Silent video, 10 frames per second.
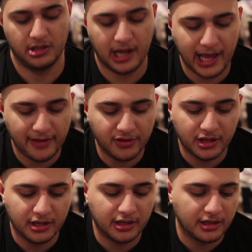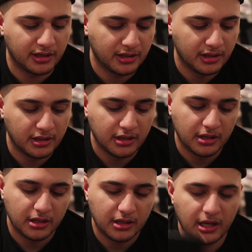I have a
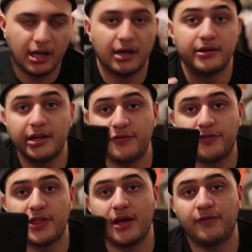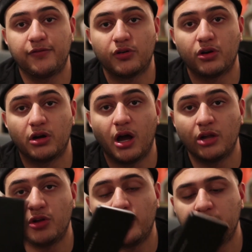need for them for
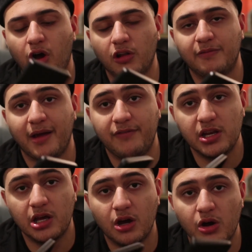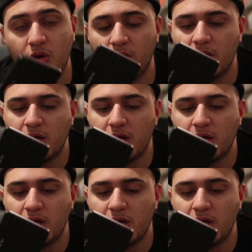unloading all of my video,